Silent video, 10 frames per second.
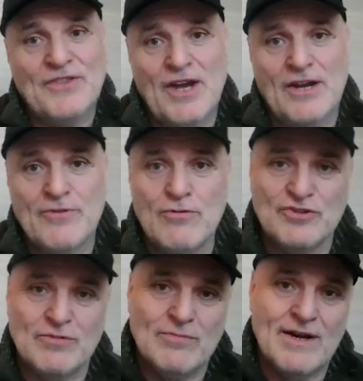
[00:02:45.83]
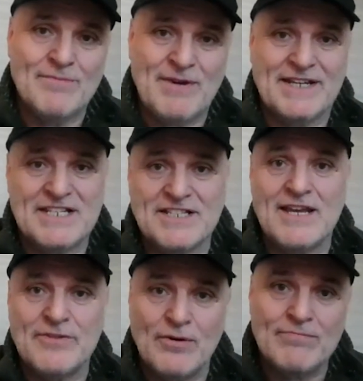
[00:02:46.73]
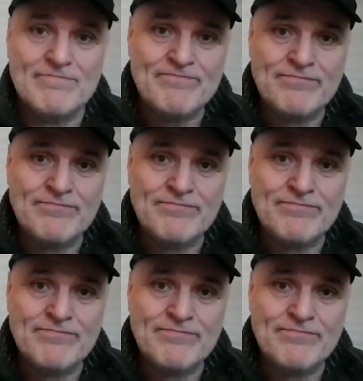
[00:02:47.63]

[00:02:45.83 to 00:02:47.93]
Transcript: the third row somewhere, picking his teeth up.